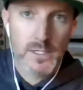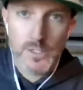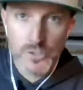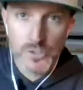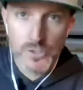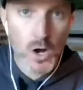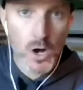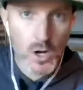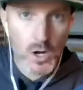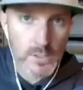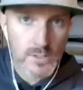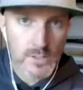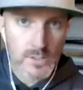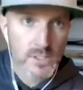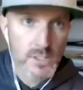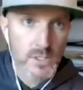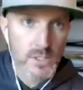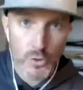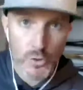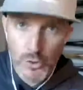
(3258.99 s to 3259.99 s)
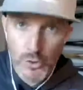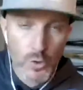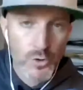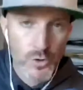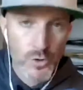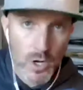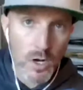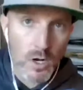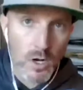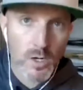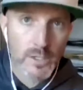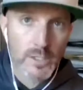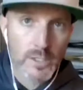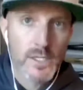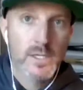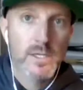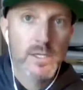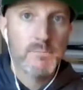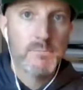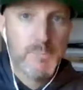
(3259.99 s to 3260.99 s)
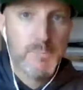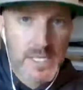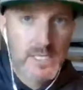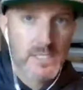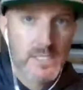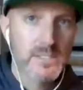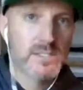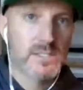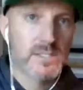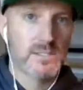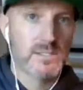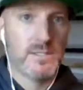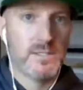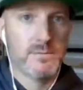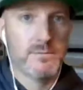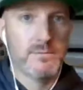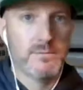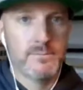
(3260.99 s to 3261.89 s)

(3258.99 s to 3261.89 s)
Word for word: dogs or your dog, be consistent.